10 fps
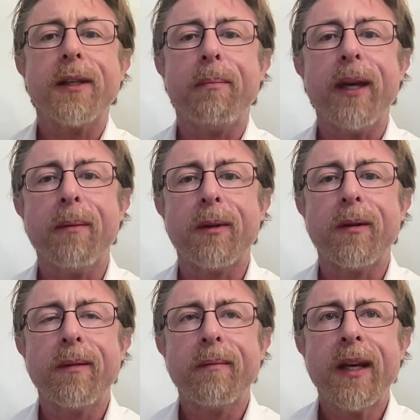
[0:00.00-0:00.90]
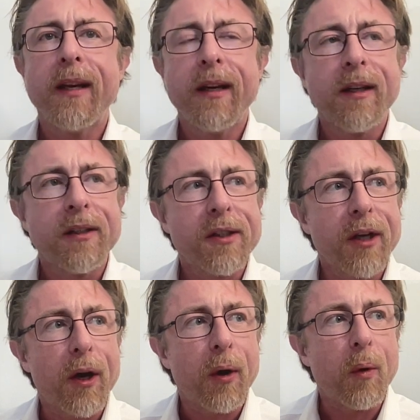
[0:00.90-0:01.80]
to people.
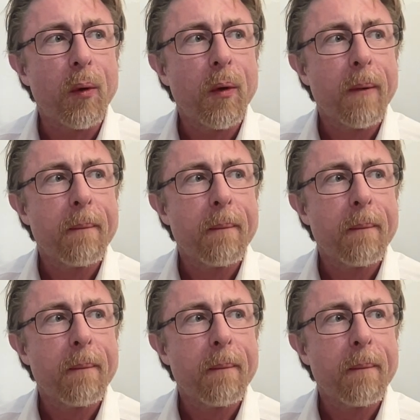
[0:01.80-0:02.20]
So